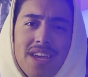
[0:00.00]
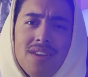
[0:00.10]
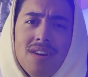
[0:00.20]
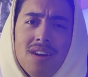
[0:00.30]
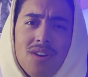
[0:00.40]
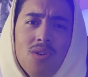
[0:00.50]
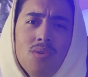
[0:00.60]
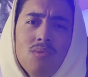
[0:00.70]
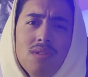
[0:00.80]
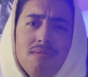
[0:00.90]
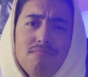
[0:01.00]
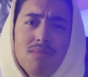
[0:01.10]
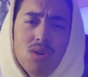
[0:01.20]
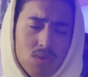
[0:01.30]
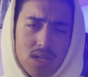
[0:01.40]
ACOG, holy
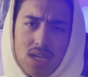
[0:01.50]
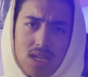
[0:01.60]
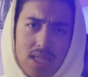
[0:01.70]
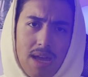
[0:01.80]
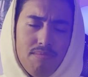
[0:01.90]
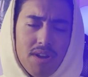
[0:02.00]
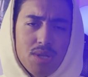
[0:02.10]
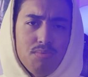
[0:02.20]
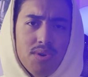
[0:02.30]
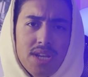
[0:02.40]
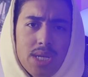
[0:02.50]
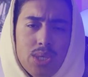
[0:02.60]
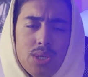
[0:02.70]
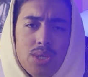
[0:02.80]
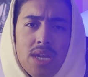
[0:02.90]
moly, that price point
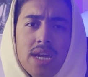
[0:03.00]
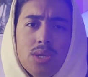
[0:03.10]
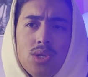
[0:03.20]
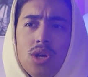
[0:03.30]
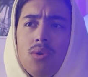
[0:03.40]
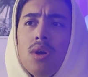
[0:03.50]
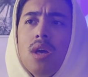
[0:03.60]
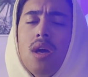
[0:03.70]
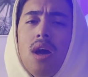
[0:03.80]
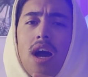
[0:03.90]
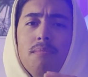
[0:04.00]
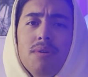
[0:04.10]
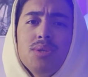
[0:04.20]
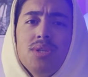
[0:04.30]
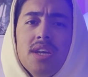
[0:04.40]
is insane. So I
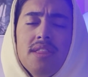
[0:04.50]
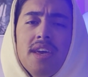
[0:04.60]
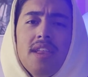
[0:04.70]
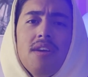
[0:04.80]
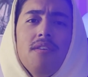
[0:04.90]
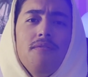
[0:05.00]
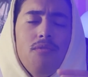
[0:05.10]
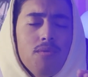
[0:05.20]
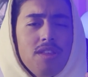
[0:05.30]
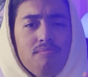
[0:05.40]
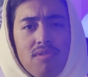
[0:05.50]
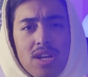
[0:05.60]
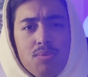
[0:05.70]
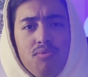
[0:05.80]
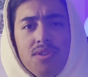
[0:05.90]
must say that for the
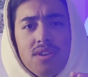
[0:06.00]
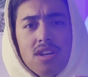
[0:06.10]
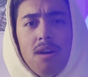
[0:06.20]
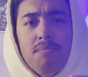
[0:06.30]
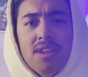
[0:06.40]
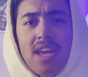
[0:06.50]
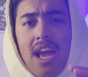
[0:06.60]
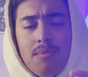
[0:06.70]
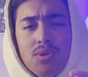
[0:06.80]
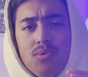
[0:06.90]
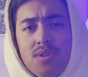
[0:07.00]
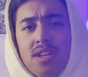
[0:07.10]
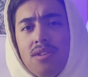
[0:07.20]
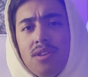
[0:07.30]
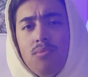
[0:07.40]
price point, the company absolutely
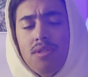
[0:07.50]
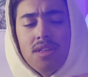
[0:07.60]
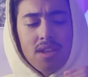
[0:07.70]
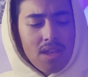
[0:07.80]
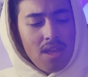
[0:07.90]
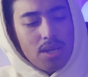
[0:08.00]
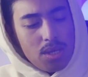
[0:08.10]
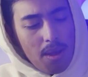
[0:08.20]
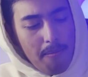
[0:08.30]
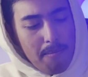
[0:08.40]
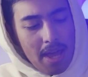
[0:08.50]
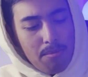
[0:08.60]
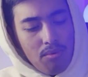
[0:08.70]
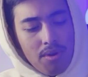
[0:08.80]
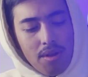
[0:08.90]
nailed it with it. This
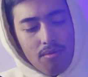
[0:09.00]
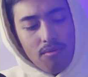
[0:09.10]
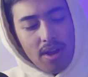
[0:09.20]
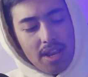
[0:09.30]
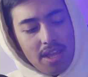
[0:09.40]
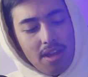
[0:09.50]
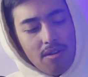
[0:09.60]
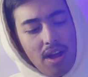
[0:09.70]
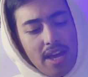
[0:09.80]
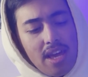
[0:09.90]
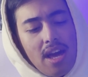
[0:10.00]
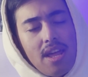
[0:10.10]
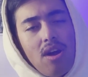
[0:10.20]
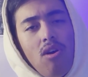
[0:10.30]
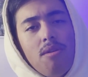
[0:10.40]
bad boy right here, I
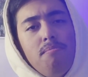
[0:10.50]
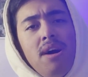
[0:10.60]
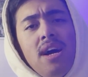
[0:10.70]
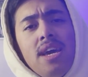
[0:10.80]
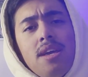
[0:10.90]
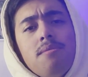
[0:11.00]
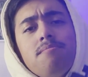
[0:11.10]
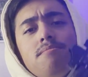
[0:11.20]
got on my